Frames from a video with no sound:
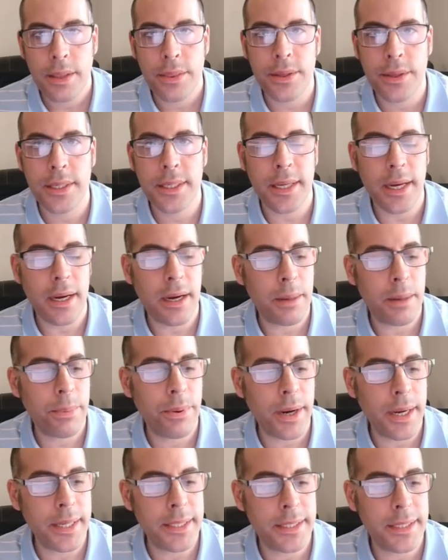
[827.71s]
The stock
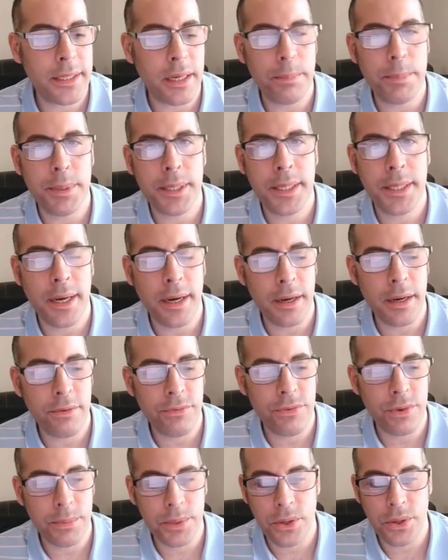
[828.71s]
price is up a
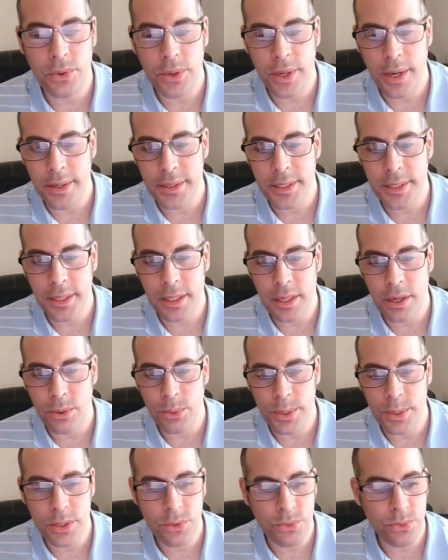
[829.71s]
ton from two years ago.
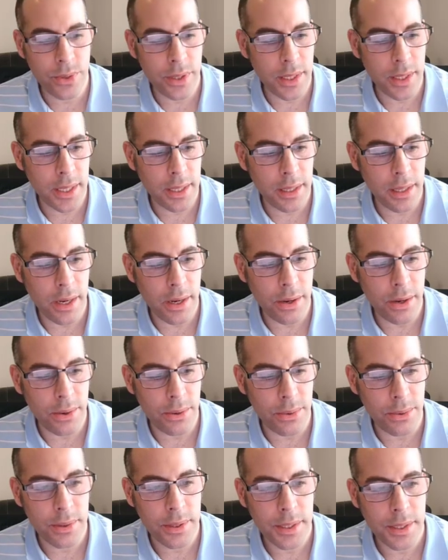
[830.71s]
It was really
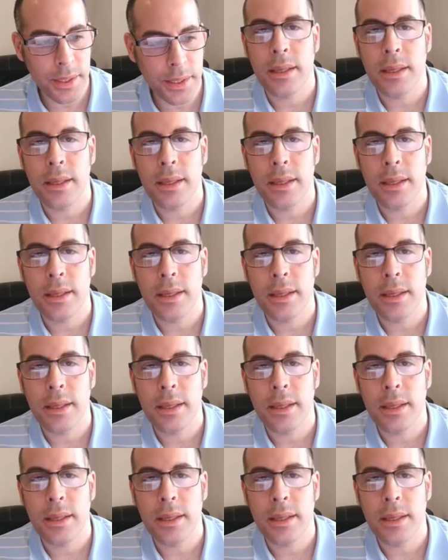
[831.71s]
low.